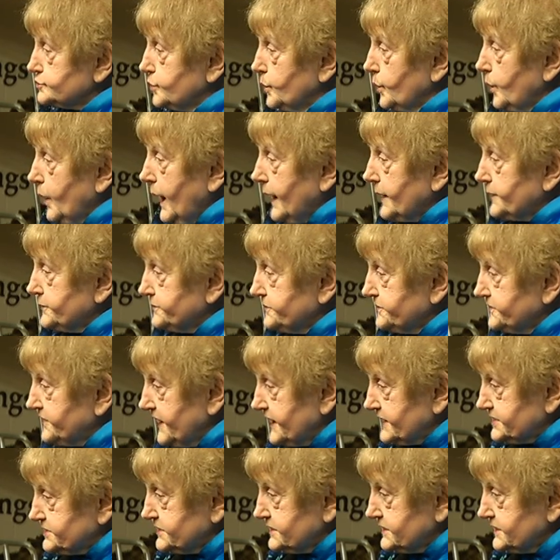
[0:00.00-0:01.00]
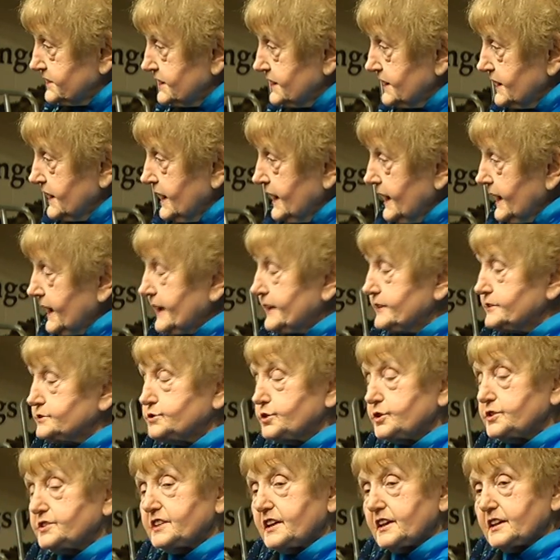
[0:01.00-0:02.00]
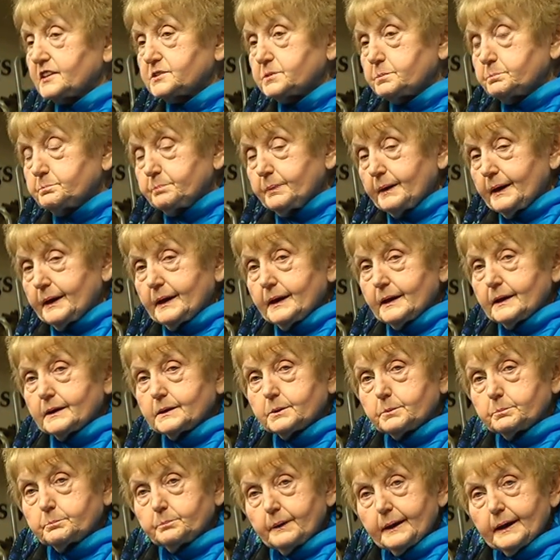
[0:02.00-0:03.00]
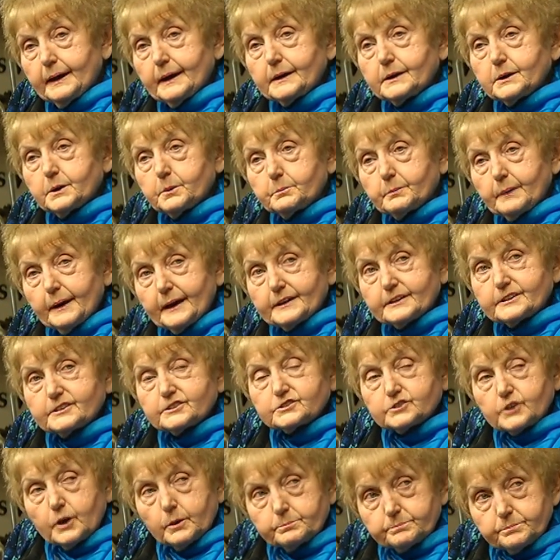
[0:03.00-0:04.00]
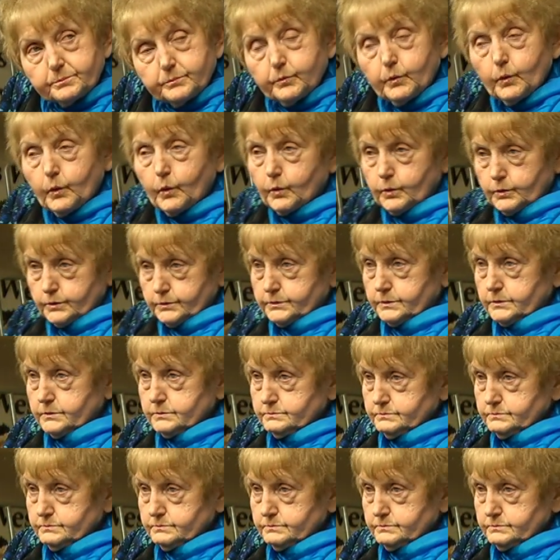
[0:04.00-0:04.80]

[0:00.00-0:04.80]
do I fit into this big, big mixed up world?